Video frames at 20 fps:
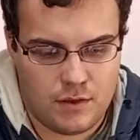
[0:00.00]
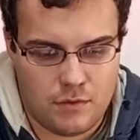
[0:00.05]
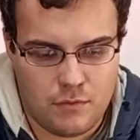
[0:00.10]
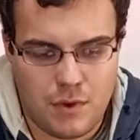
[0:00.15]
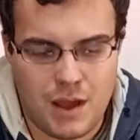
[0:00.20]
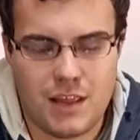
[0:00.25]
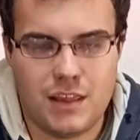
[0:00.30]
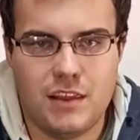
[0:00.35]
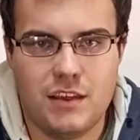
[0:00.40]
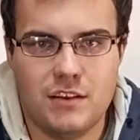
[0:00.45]

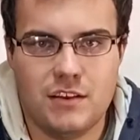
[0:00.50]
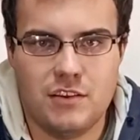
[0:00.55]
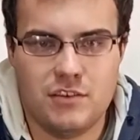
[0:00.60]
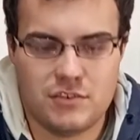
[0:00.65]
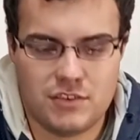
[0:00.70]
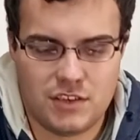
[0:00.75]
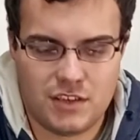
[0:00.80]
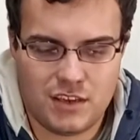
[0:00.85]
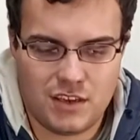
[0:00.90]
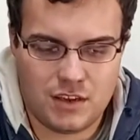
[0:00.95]
Well, it
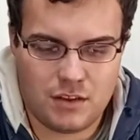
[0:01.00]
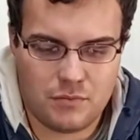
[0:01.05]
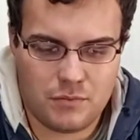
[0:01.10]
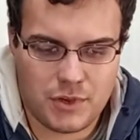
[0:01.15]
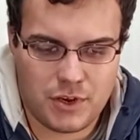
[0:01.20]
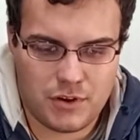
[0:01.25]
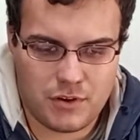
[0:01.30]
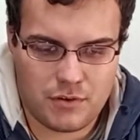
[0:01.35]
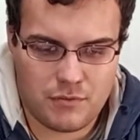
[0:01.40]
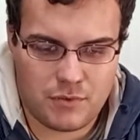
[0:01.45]
looks a little
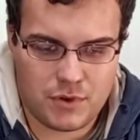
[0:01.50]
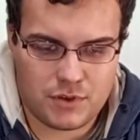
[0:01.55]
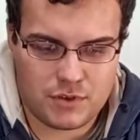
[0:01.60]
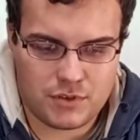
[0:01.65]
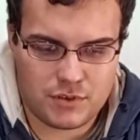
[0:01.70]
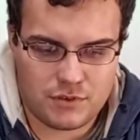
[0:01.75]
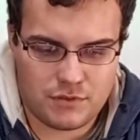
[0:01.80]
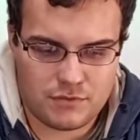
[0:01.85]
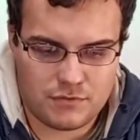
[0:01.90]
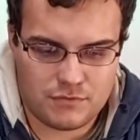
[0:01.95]
better once
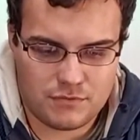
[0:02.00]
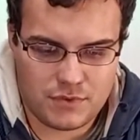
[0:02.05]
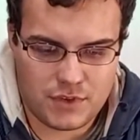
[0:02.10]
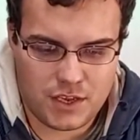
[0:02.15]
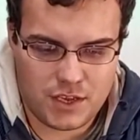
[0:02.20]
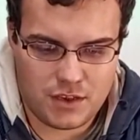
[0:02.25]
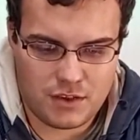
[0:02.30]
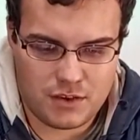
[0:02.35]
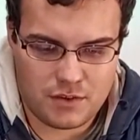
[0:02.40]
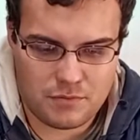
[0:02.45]
you
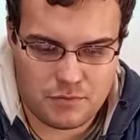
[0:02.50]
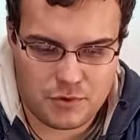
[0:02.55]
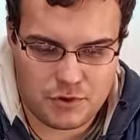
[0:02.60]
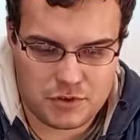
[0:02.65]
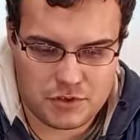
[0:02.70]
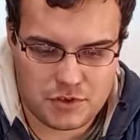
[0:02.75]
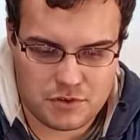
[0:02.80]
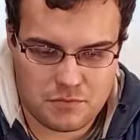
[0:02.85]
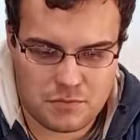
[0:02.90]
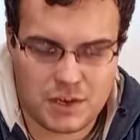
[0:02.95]
take the
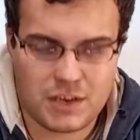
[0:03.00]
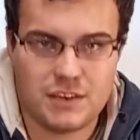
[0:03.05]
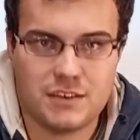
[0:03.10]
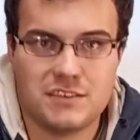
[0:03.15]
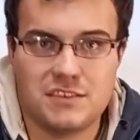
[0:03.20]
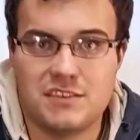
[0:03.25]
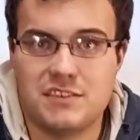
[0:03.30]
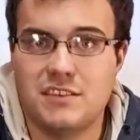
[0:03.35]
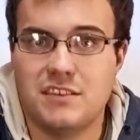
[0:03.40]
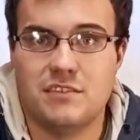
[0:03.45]
picture, but
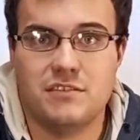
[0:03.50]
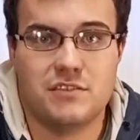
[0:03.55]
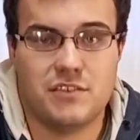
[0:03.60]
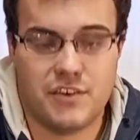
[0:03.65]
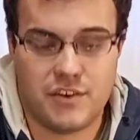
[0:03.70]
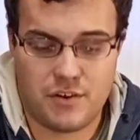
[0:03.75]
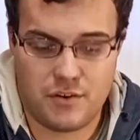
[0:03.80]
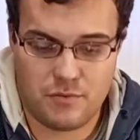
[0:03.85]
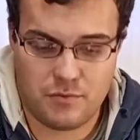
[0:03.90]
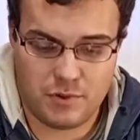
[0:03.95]
it's still
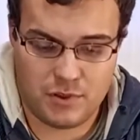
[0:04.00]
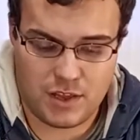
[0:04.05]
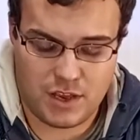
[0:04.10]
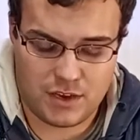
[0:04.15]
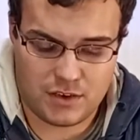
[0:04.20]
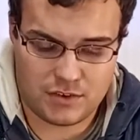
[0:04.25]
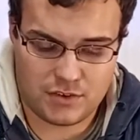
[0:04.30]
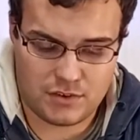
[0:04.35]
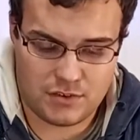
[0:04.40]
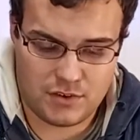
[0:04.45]
terrible
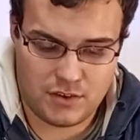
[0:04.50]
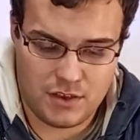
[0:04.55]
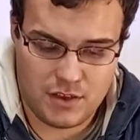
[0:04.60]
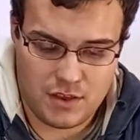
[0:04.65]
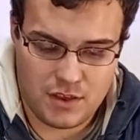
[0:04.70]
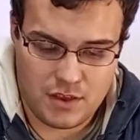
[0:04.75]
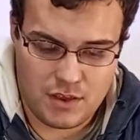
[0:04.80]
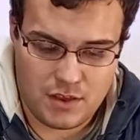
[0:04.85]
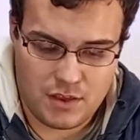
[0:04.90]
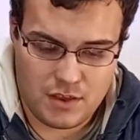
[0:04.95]
actually.
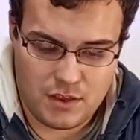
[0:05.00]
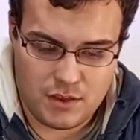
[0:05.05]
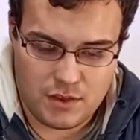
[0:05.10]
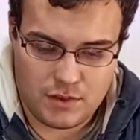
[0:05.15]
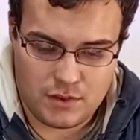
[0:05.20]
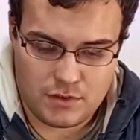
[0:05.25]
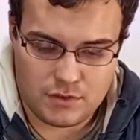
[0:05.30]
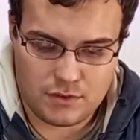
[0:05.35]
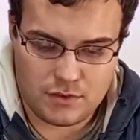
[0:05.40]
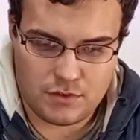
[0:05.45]

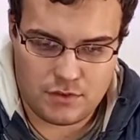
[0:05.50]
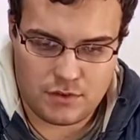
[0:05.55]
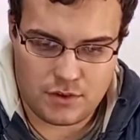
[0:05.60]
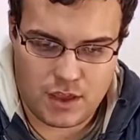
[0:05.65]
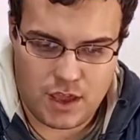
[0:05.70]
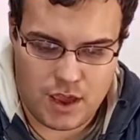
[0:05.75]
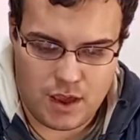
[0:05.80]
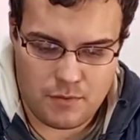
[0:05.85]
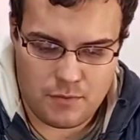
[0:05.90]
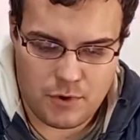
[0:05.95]
So the
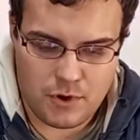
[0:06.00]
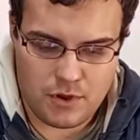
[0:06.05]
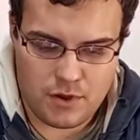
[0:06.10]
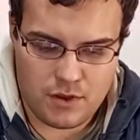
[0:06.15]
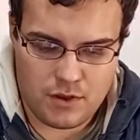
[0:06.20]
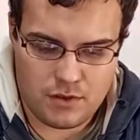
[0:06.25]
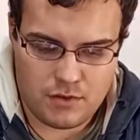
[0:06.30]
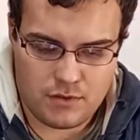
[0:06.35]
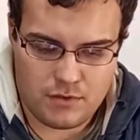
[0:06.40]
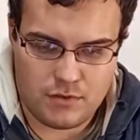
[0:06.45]

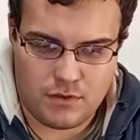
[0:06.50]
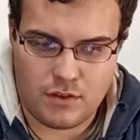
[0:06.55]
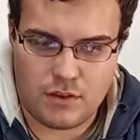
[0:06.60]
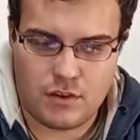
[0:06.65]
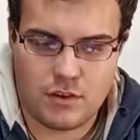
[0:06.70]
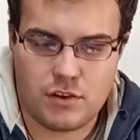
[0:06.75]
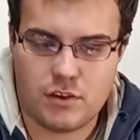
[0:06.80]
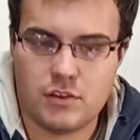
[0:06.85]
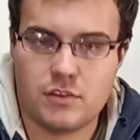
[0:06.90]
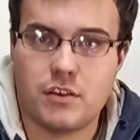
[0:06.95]
camera,
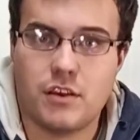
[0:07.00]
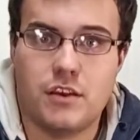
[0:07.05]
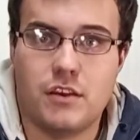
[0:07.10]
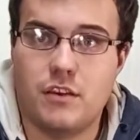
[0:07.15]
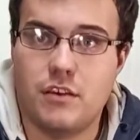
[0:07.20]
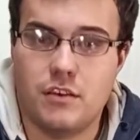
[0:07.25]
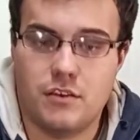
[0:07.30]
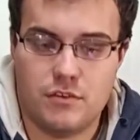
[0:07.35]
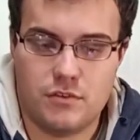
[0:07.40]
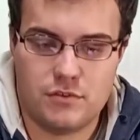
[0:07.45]
not
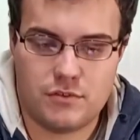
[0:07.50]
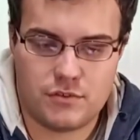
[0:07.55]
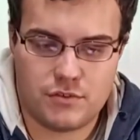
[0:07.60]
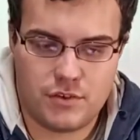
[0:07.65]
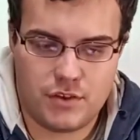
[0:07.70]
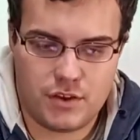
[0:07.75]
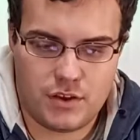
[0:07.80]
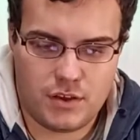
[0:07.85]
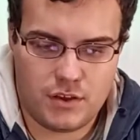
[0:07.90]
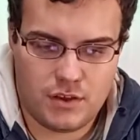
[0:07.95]
any good
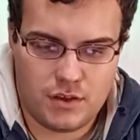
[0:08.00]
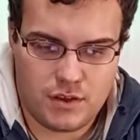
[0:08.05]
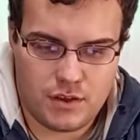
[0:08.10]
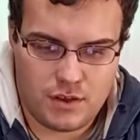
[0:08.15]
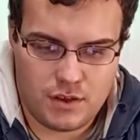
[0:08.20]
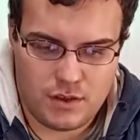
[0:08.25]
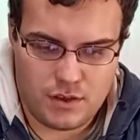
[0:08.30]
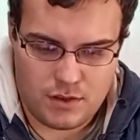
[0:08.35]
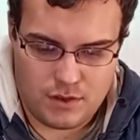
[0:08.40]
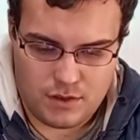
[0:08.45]
really.
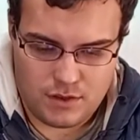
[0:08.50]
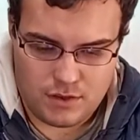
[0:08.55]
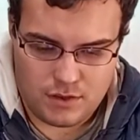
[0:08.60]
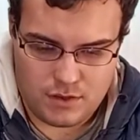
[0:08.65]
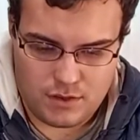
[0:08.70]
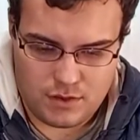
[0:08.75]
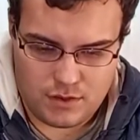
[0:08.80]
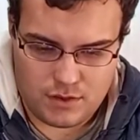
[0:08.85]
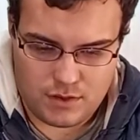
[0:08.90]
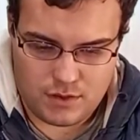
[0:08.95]

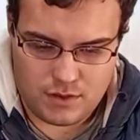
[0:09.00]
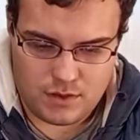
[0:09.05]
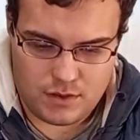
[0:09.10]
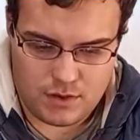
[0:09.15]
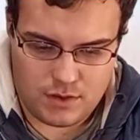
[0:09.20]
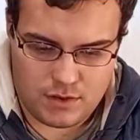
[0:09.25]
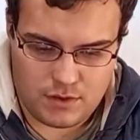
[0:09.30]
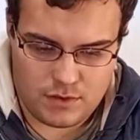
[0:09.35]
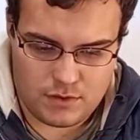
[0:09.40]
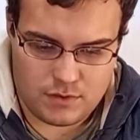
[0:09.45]
And
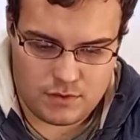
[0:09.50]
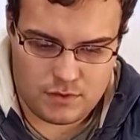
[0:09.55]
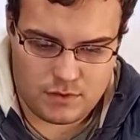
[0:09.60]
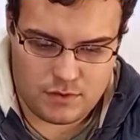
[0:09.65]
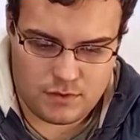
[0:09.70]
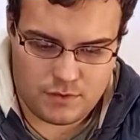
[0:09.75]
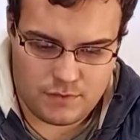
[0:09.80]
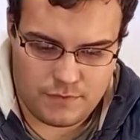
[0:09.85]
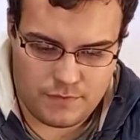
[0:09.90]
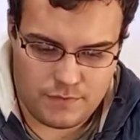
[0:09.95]
then
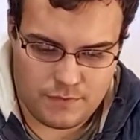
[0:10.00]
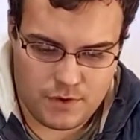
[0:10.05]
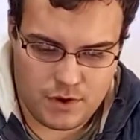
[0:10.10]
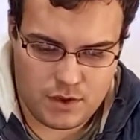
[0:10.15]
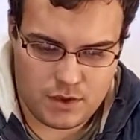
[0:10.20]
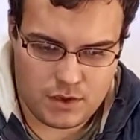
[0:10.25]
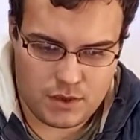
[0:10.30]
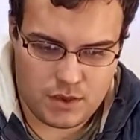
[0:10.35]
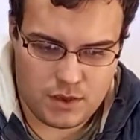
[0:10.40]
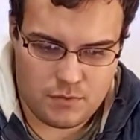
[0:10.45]

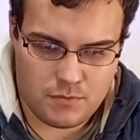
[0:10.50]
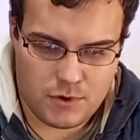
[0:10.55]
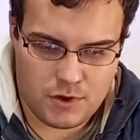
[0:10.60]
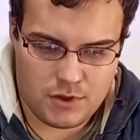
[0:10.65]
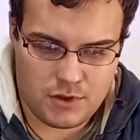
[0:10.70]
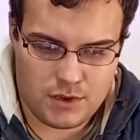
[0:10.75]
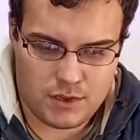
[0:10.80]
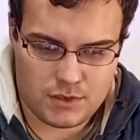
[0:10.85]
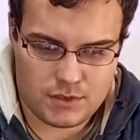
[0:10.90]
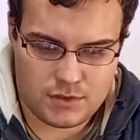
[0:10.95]
front camera,
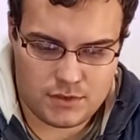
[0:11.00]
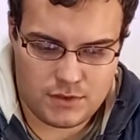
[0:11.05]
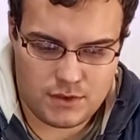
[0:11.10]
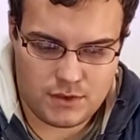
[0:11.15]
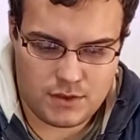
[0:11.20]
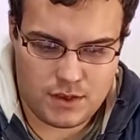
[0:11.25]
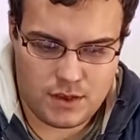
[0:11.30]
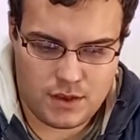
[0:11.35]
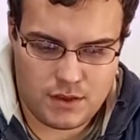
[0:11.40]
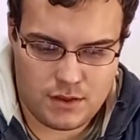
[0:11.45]
let's see
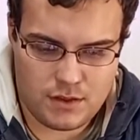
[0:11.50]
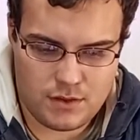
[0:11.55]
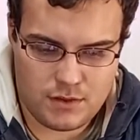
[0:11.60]
that.